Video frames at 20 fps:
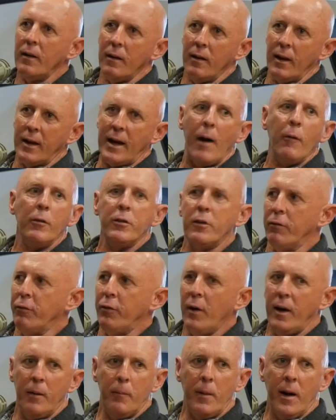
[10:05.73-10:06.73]
Like I was
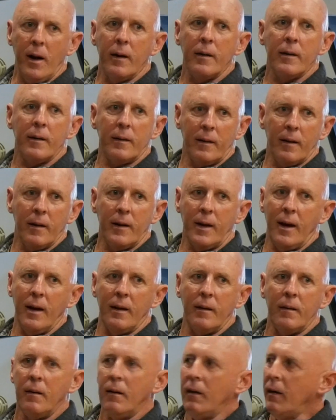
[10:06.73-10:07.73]
afraid about,
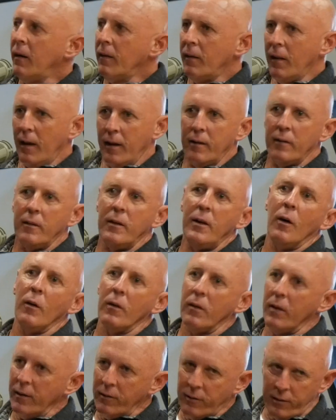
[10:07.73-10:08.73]
again,
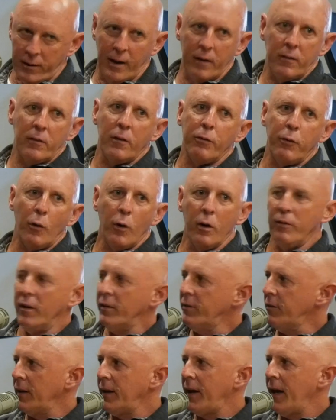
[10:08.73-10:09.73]
let's get the four of
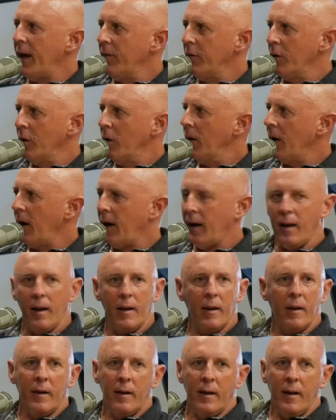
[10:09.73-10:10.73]
us together.
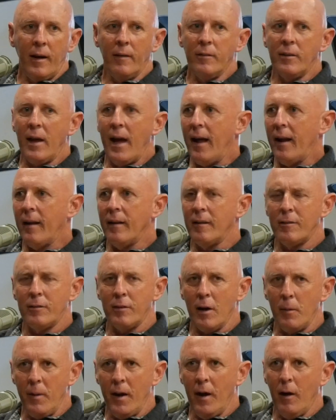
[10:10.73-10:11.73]
Is that
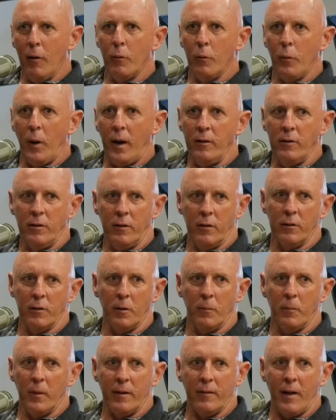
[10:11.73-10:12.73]
somehow
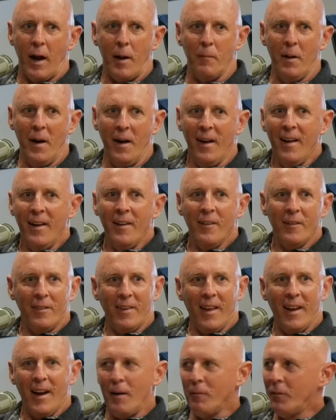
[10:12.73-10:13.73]
racism?
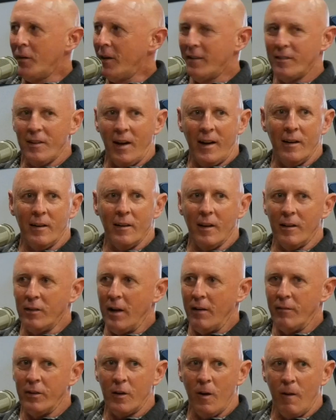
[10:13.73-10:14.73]
I'm saying let's
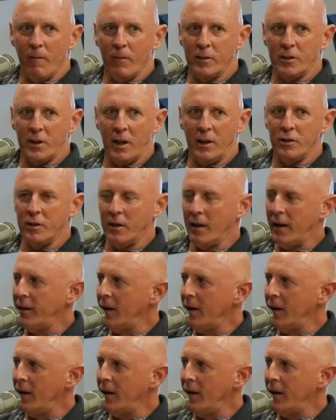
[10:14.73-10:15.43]
have a conversation.